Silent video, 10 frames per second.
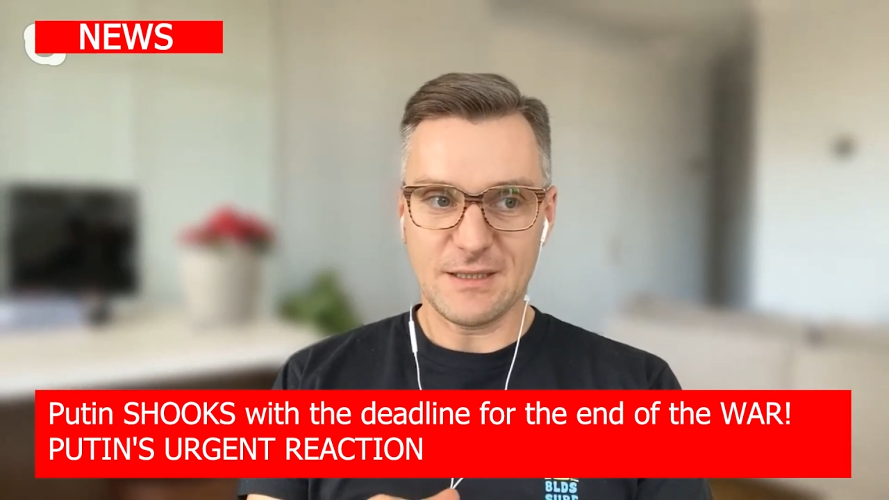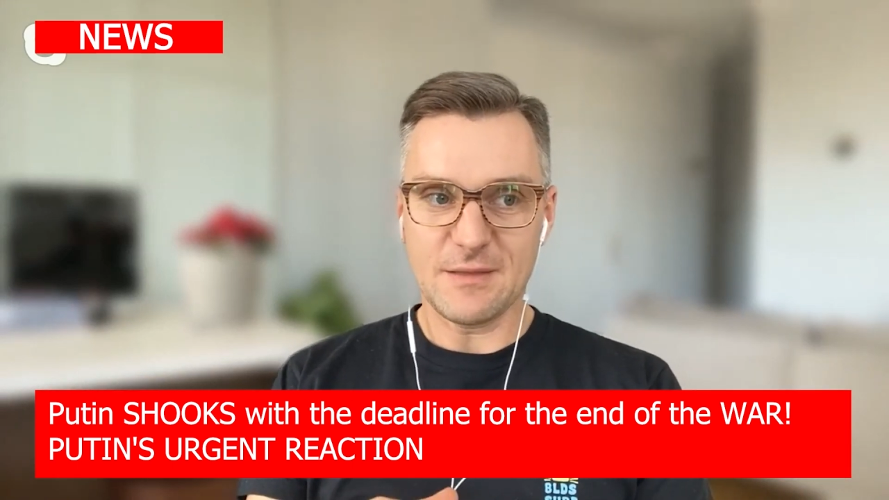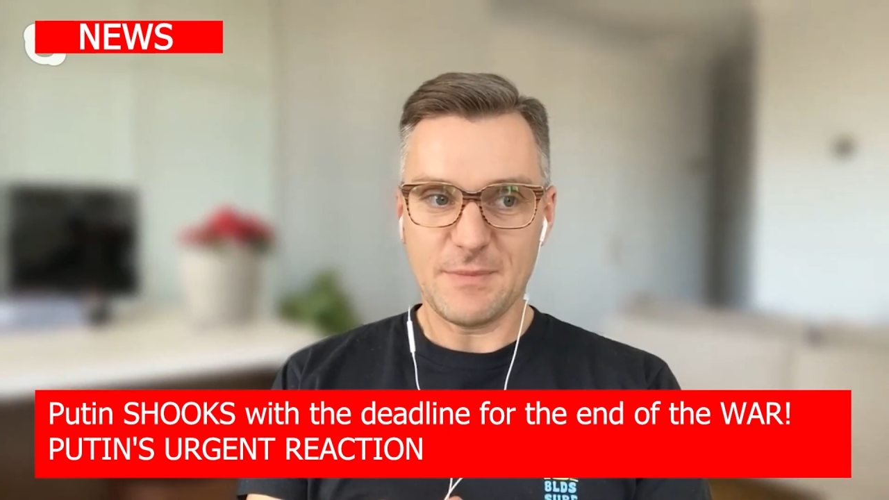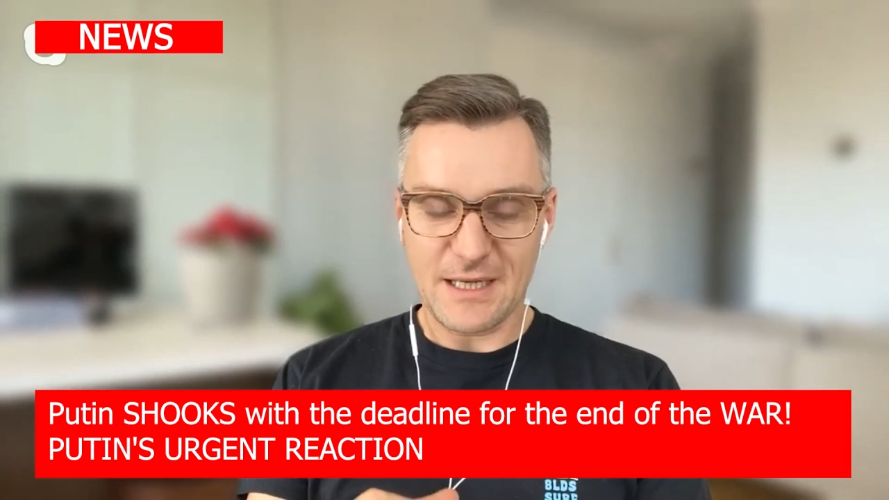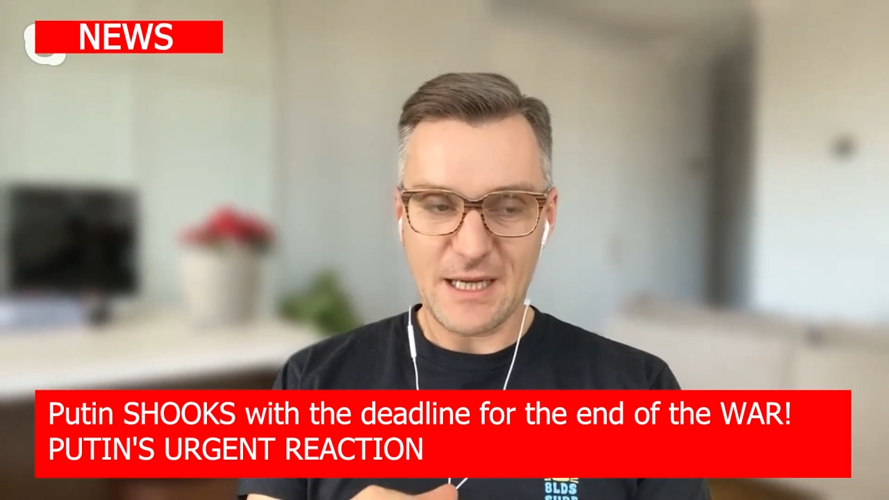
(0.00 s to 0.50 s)
The
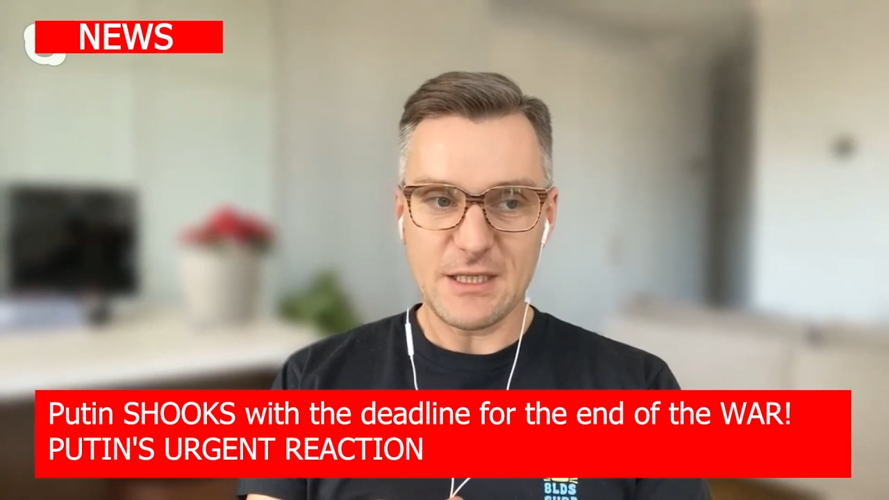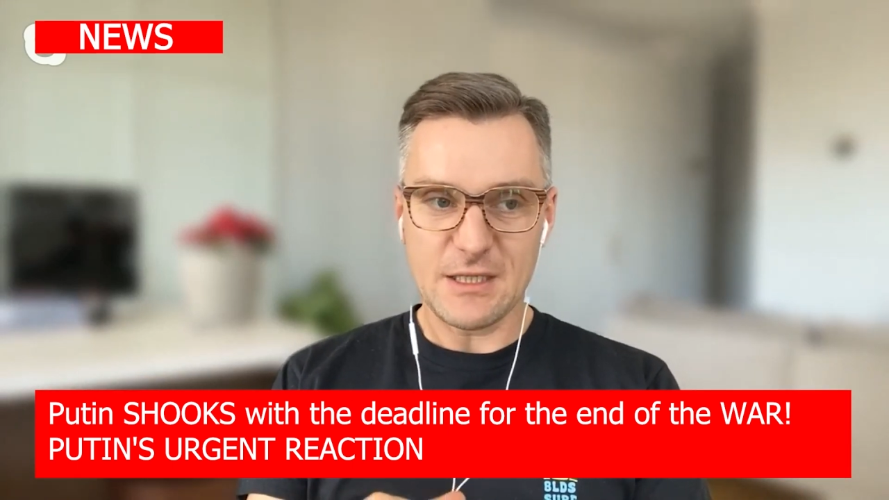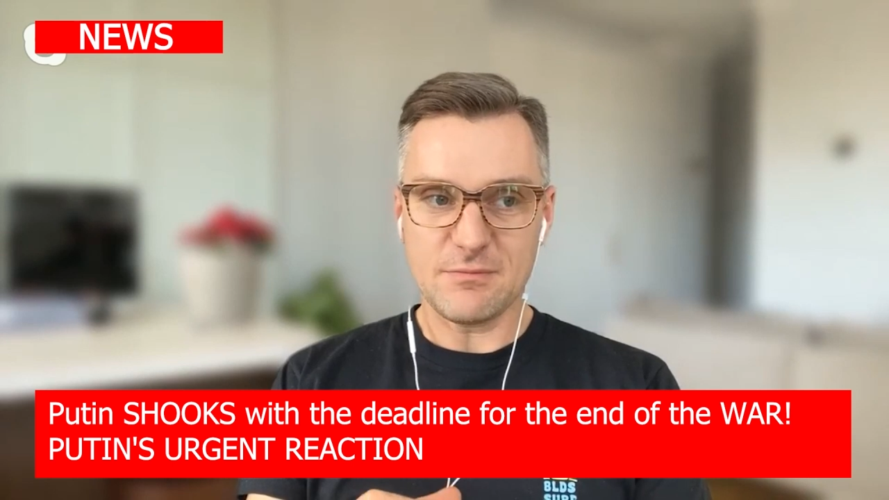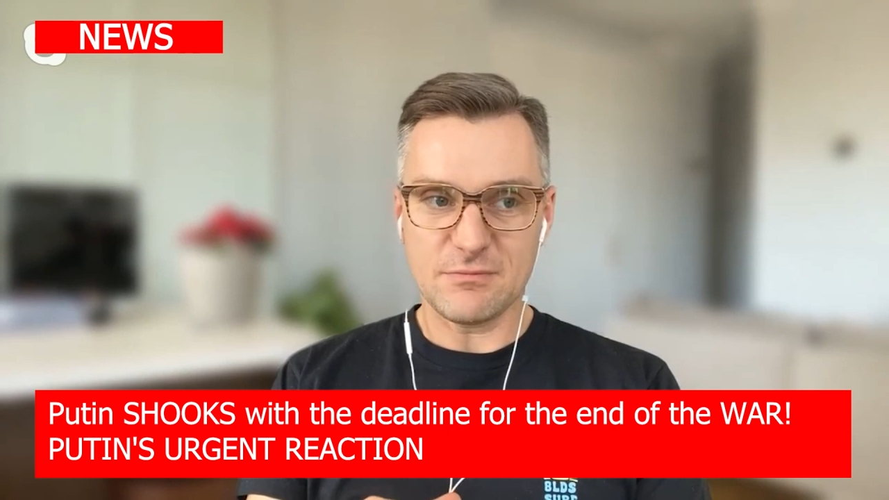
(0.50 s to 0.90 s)
mechanism is